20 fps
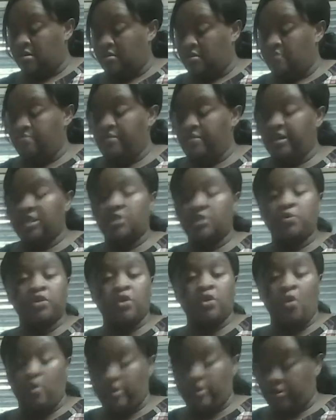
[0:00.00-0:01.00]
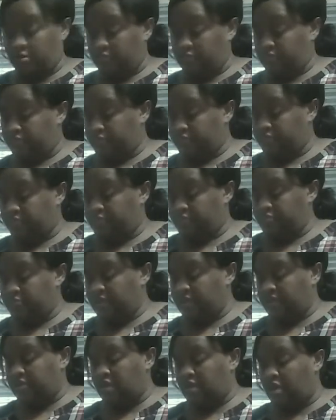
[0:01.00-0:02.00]
mixed with oil.
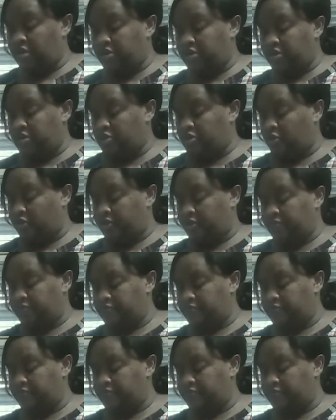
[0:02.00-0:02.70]
That's all it's doing.